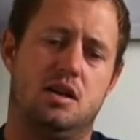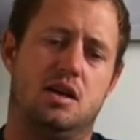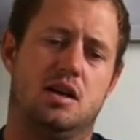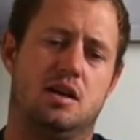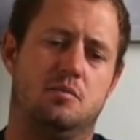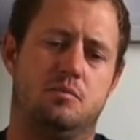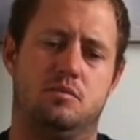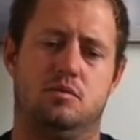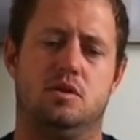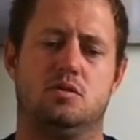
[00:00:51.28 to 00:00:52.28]
Um,
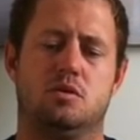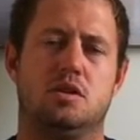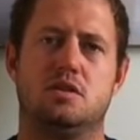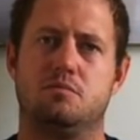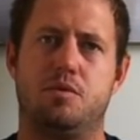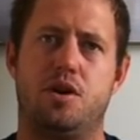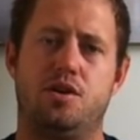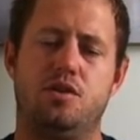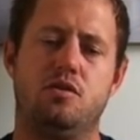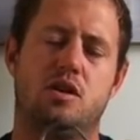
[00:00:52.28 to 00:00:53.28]
this one isn't
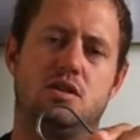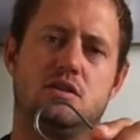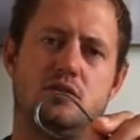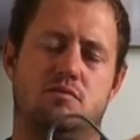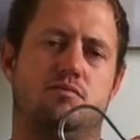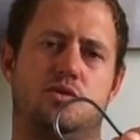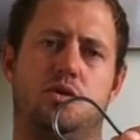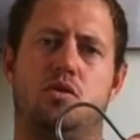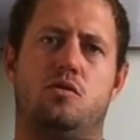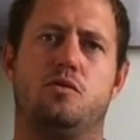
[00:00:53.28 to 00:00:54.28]
brand new. I just
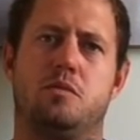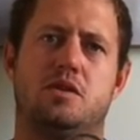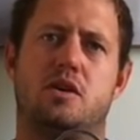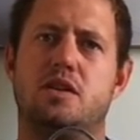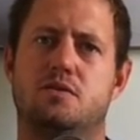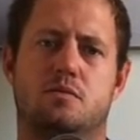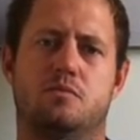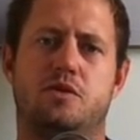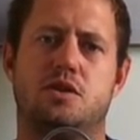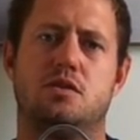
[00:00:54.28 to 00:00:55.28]
took it off from my trace
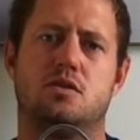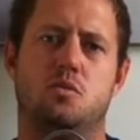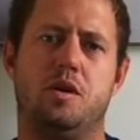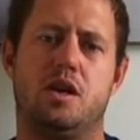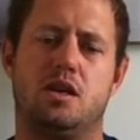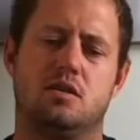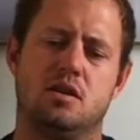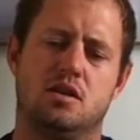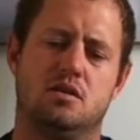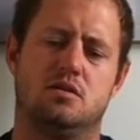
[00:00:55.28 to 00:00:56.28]
from fishing this weekend,
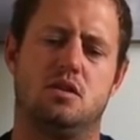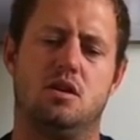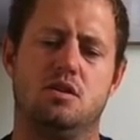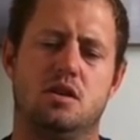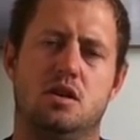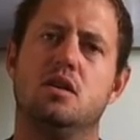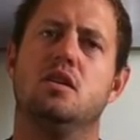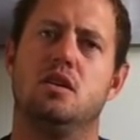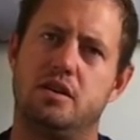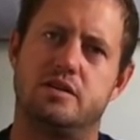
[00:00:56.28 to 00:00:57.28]
so
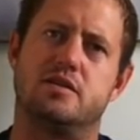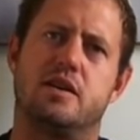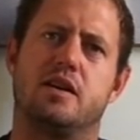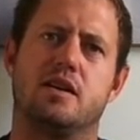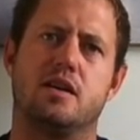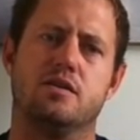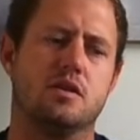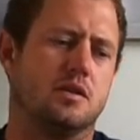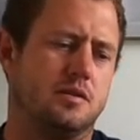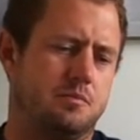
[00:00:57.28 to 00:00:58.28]
it is a second-hand hook.